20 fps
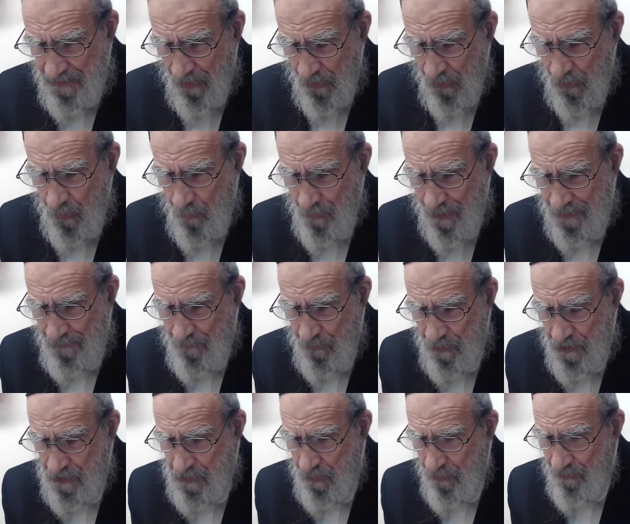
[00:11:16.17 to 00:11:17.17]
the only way for
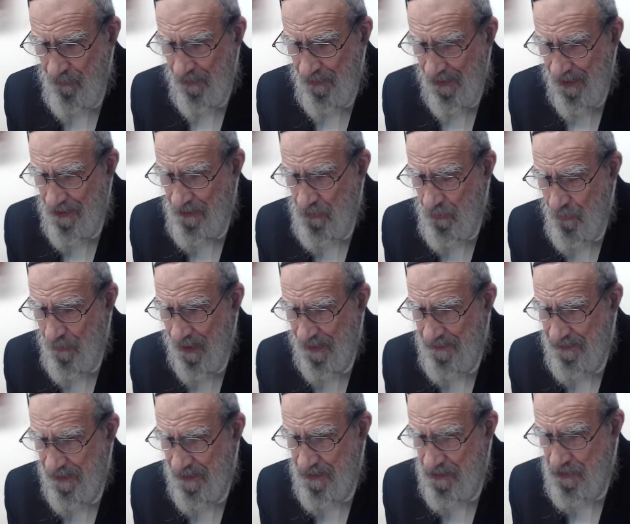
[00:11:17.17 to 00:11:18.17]
it to relate to
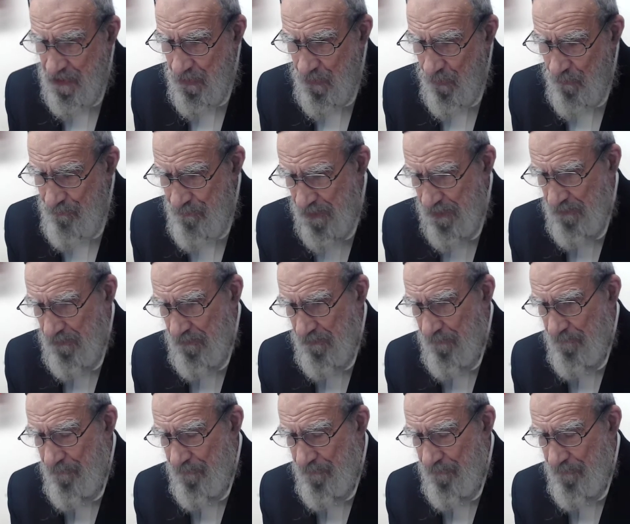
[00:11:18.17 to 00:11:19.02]
that is through Bikla.